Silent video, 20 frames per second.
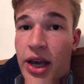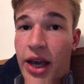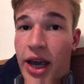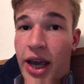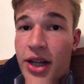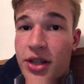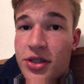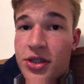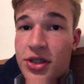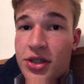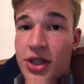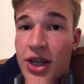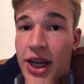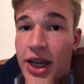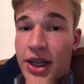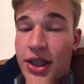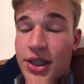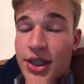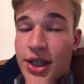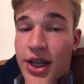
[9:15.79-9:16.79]

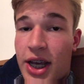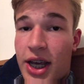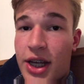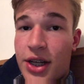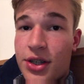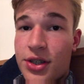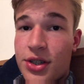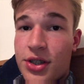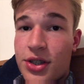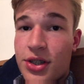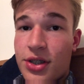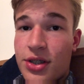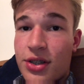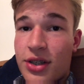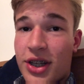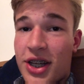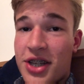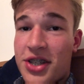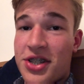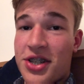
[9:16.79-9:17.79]
entertained, and
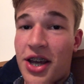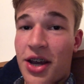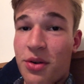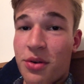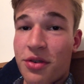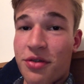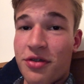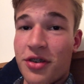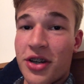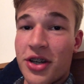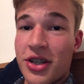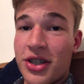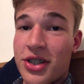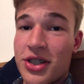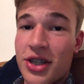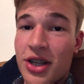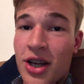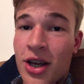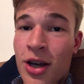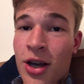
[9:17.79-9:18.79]
I guess terrified
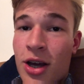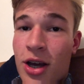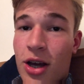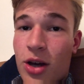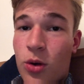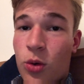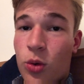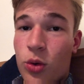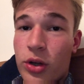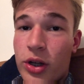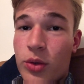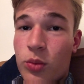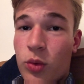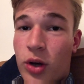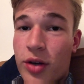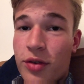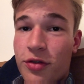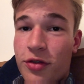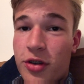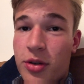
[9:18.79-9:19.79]
all in
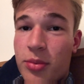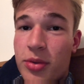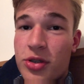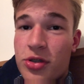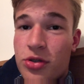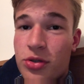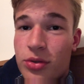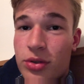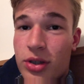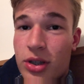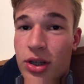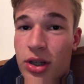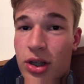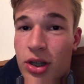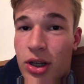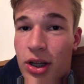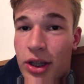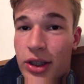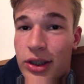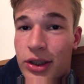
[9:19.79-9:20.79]
one film. It's all
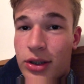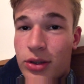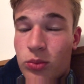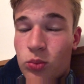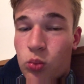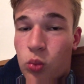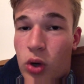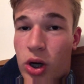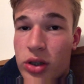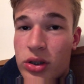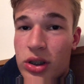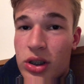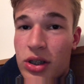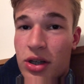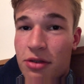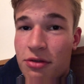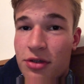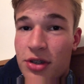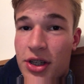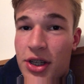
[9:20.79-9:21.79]
like one
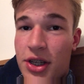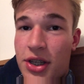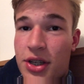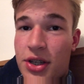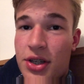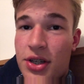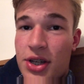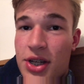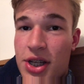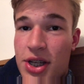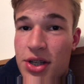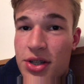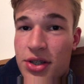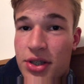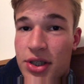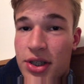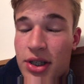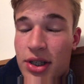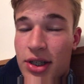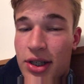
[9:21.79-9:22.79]
lovely,
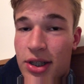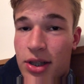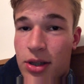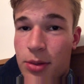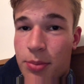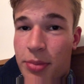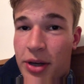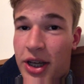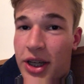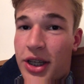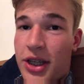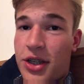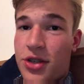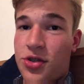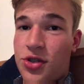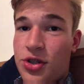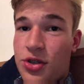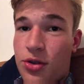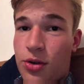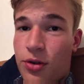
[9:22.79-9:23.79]
neat little
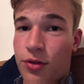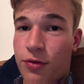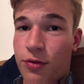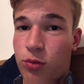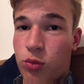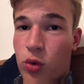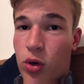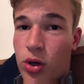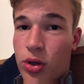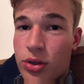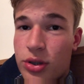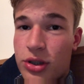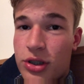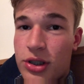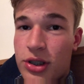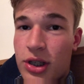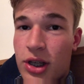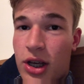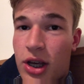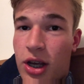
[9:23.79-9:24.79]
package of
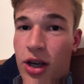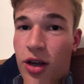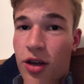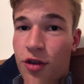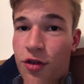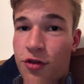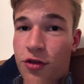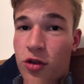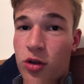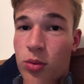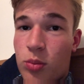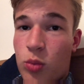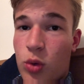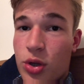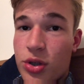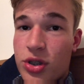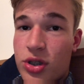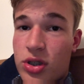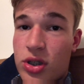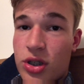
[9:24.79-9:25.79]
what a film
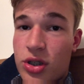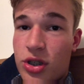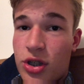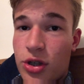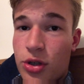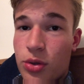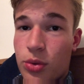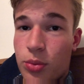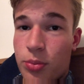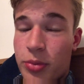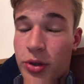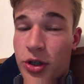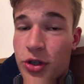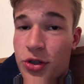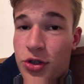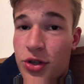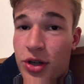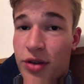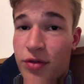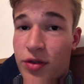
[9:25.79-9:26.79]
wants to do,
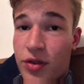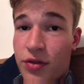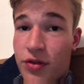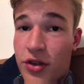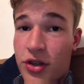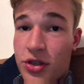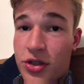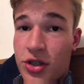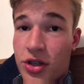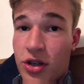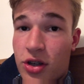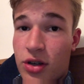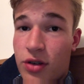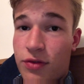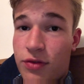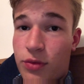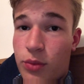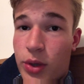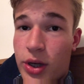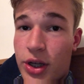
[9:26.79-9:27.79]
because you have the first
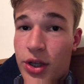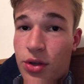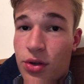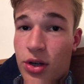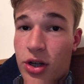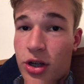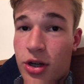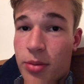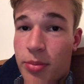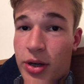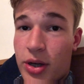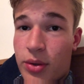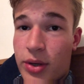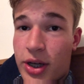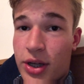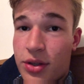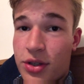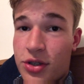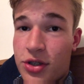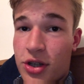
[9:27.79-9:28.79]
half where you learn about
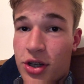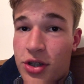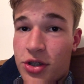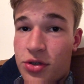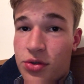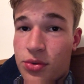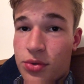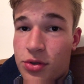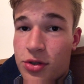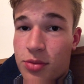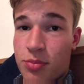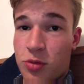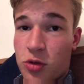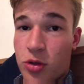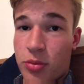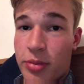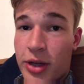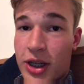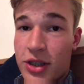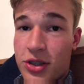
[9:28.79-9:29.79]
how the dinosaurs are
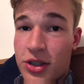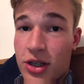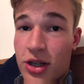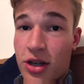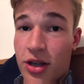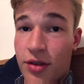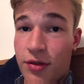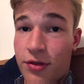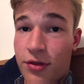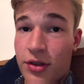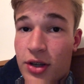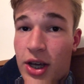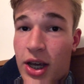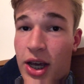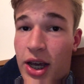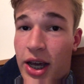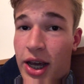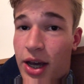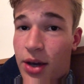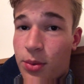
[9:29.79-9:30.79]
brought back to life,
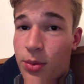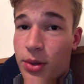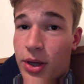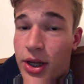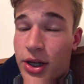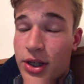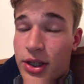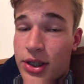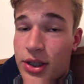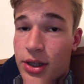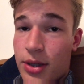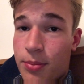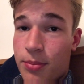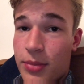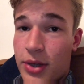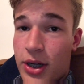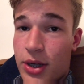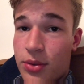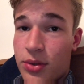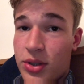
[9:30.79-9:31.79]
how
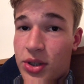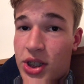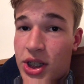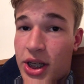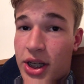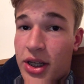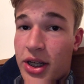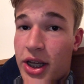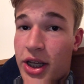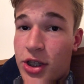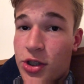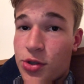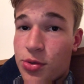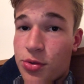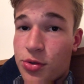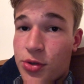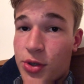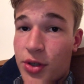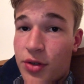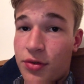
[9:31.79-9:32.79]
the DNA is
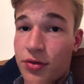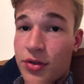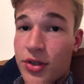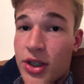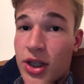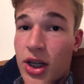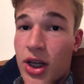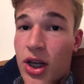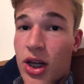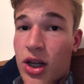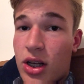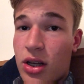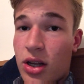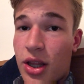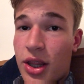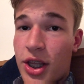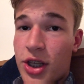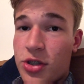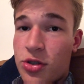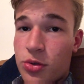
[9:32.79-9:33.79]
retrieved.
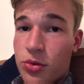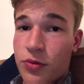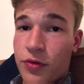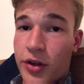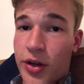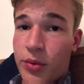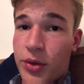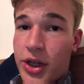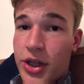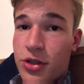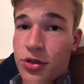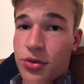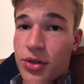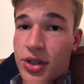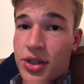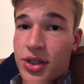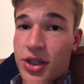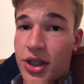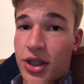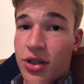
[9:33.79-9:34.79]
Like, that's all very
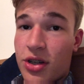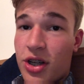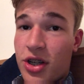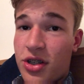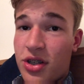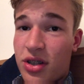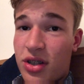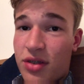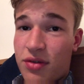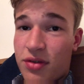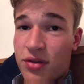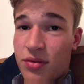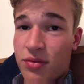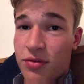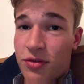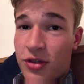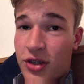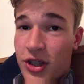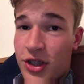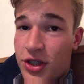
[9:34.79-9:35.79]
interesting, and I don't even
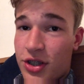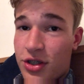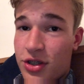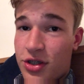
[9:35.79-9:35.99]
find